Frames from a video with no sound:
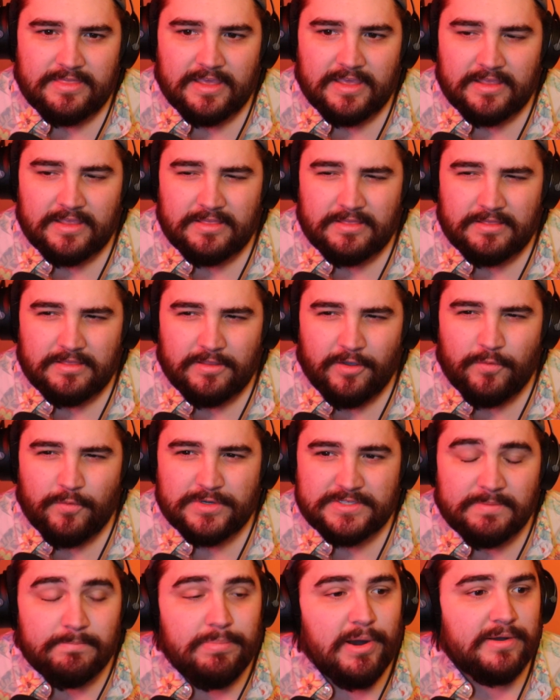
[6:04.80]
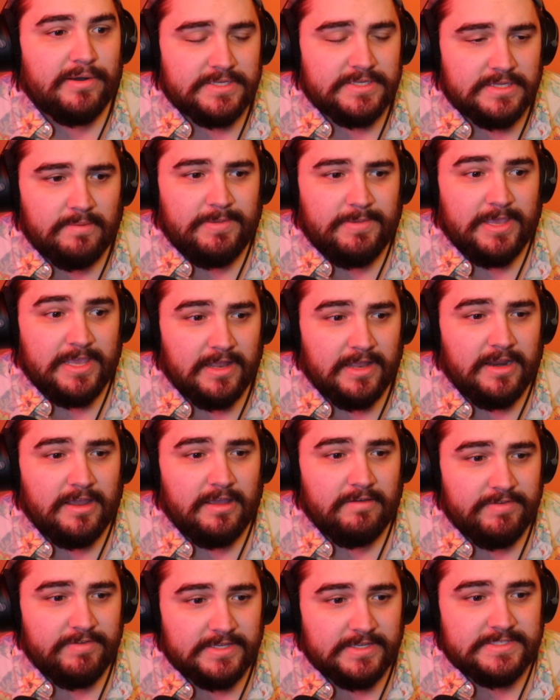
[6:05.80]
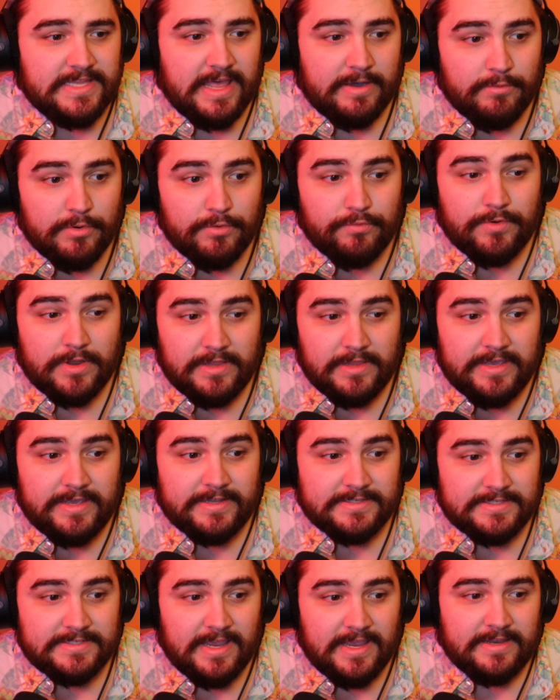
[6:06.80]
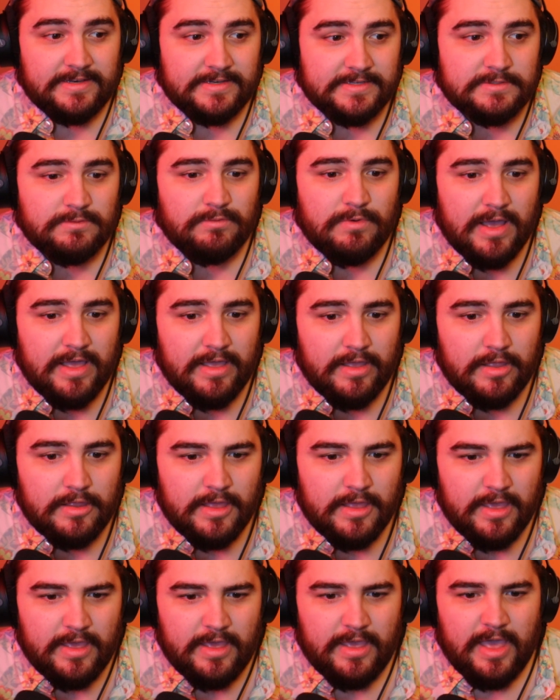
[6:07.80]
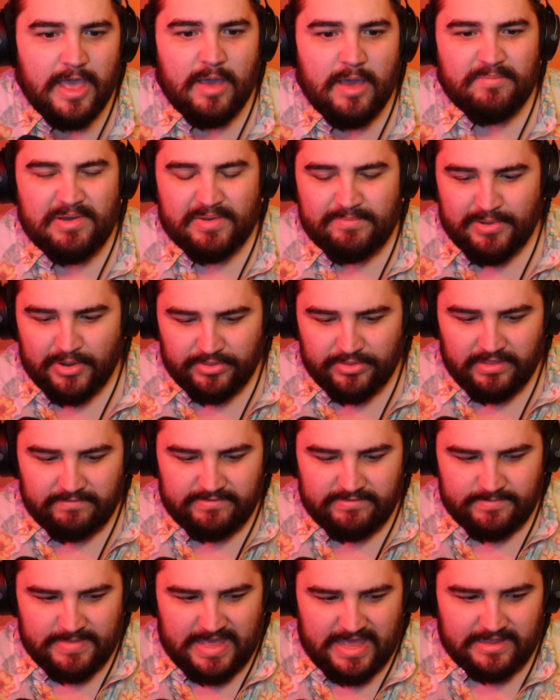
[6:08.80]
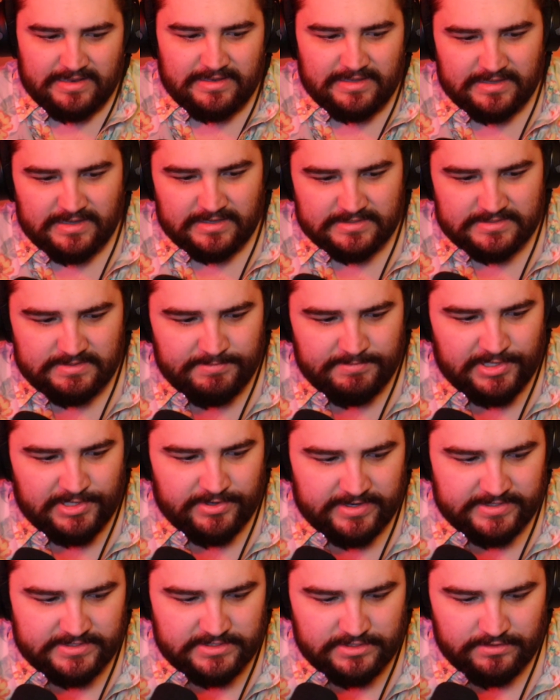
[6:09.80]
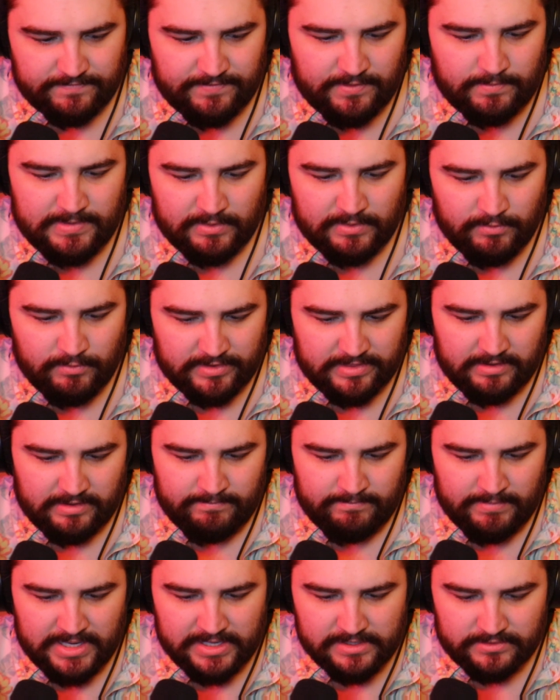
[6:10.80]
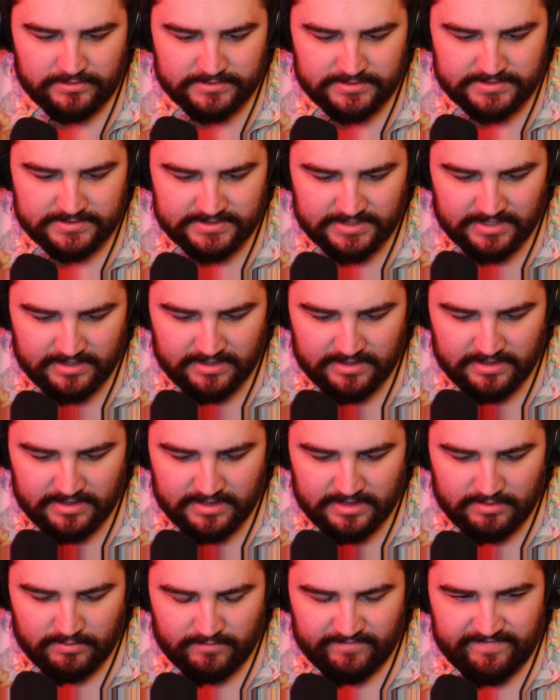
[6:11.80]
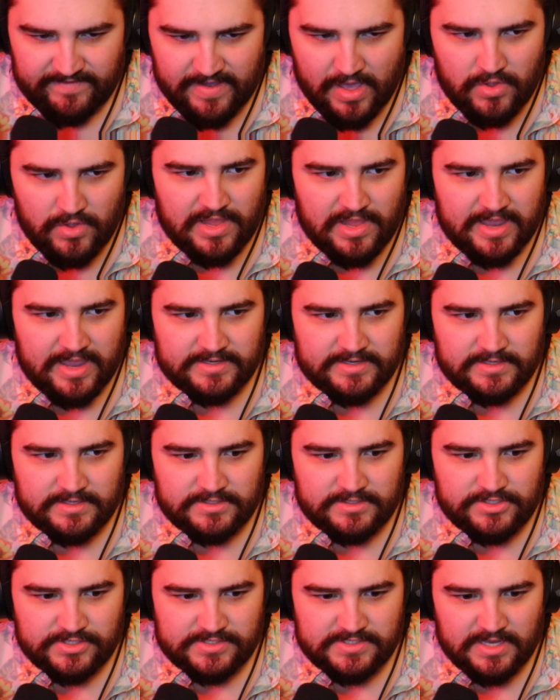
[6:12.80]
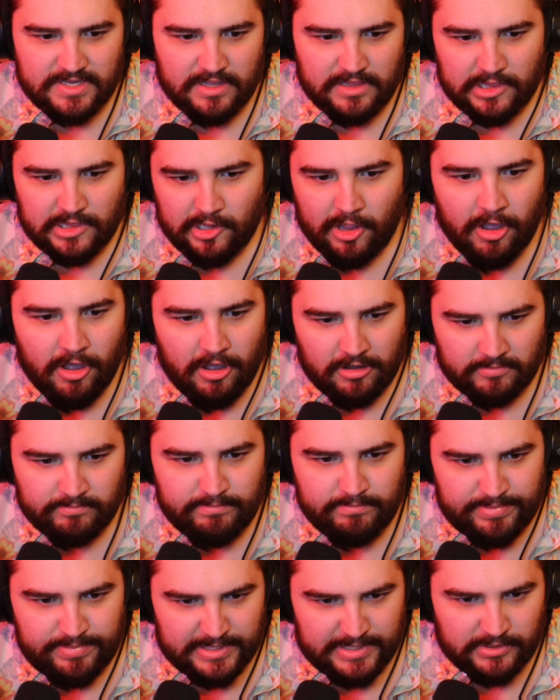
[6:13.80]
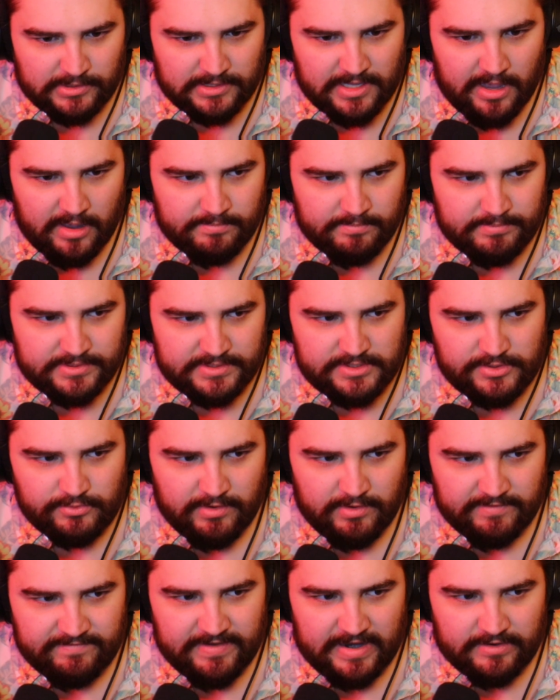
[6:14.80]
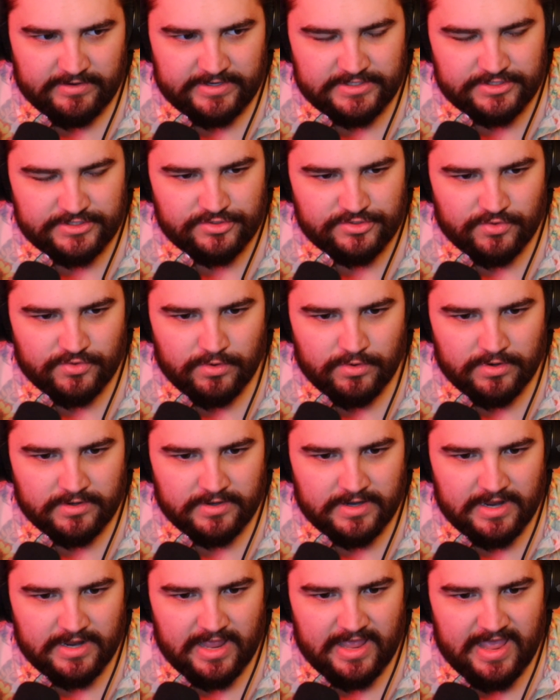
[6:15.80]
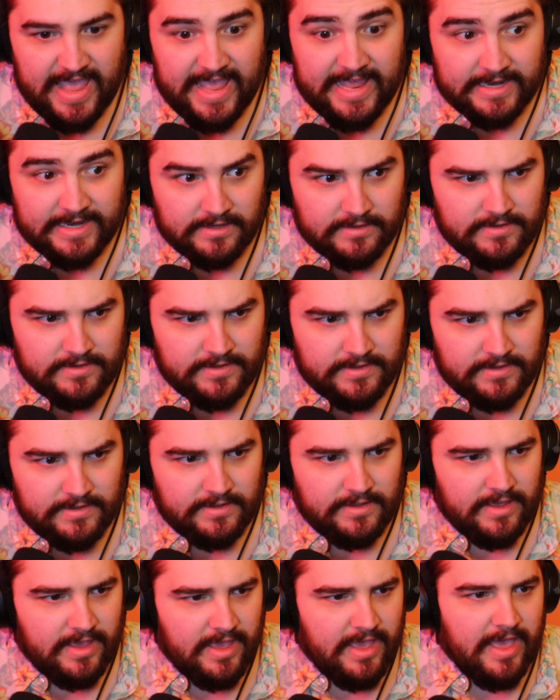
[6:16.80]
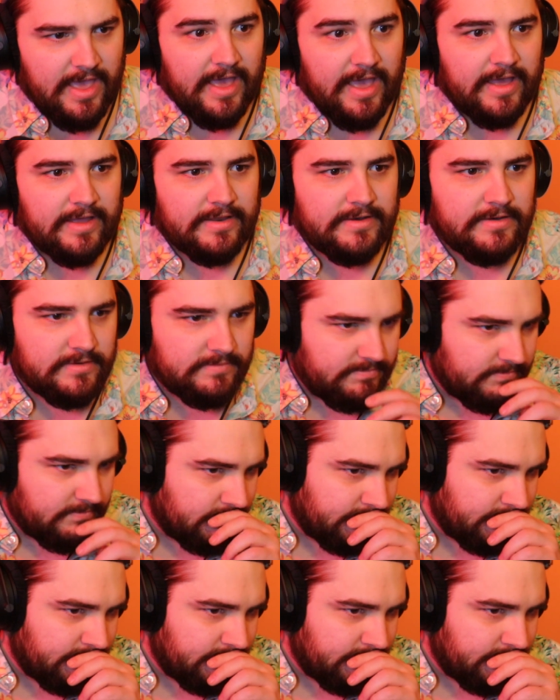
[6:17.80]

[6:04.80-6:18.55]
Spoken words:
think there were some parts at the beginning of his that were really insane as well. But both of them had a similar issue for me where their middles felt like just a long build up to a very short end. And